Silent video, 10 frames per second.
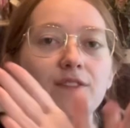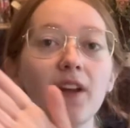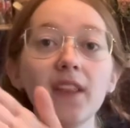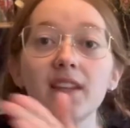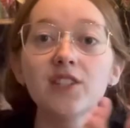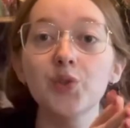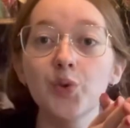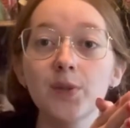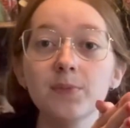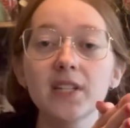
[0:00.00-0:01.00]
finally sew
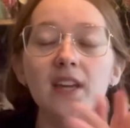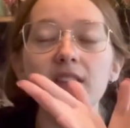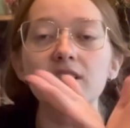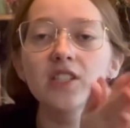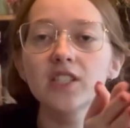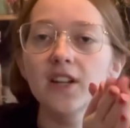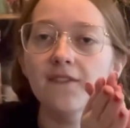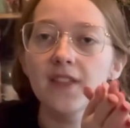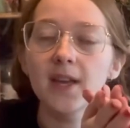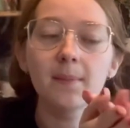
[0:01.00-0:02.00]
them together and stuff
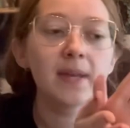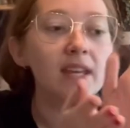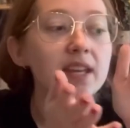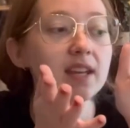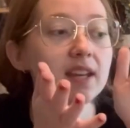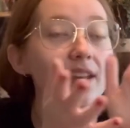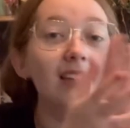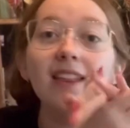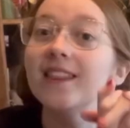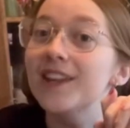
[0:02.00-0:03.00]
them,
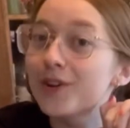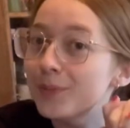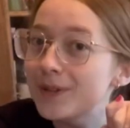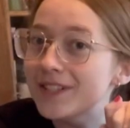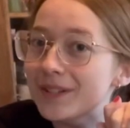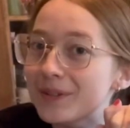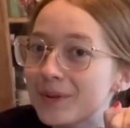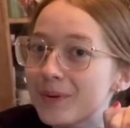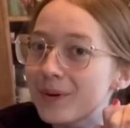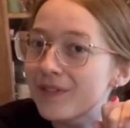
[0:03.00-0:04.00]
and then I'll be done
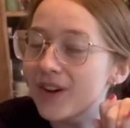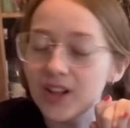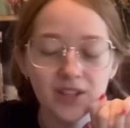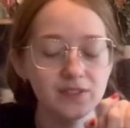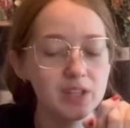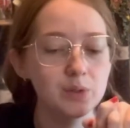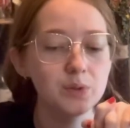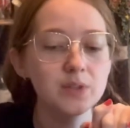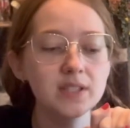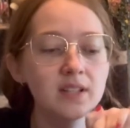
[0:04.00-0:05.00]
with all of
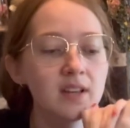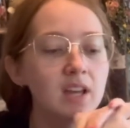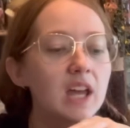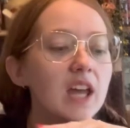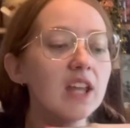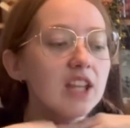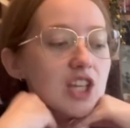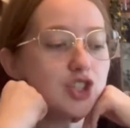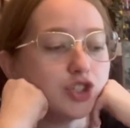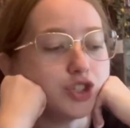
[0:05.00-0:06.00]
those. It
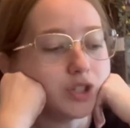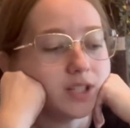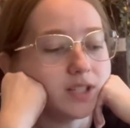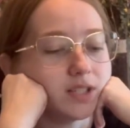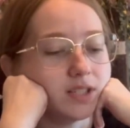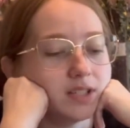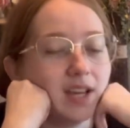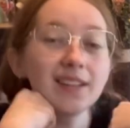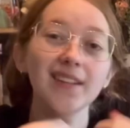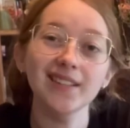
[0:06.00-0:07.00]
shouldn't,
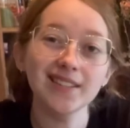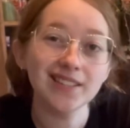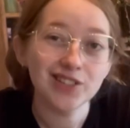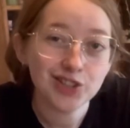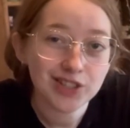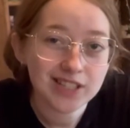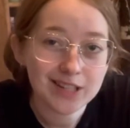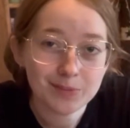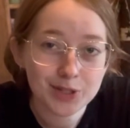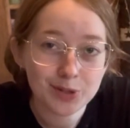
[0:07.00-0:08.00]
I'd like to say it shouldn't take
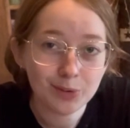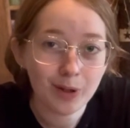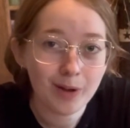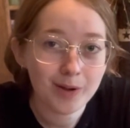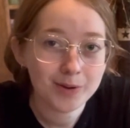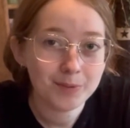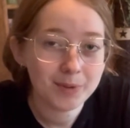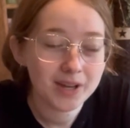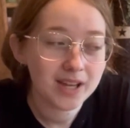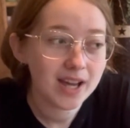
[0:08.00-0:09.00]
me too long,
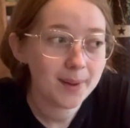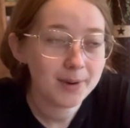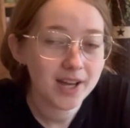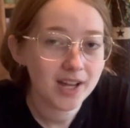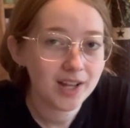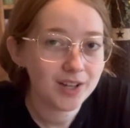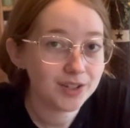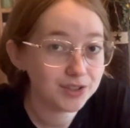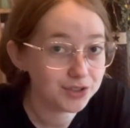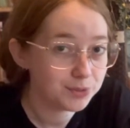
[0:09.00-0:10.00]
but I'm not
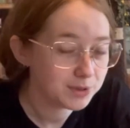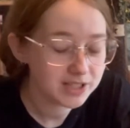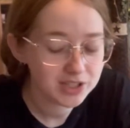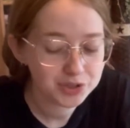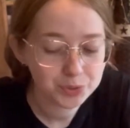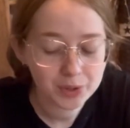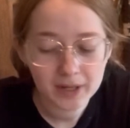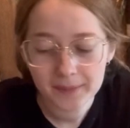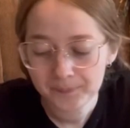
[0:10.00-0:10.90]
100% sure.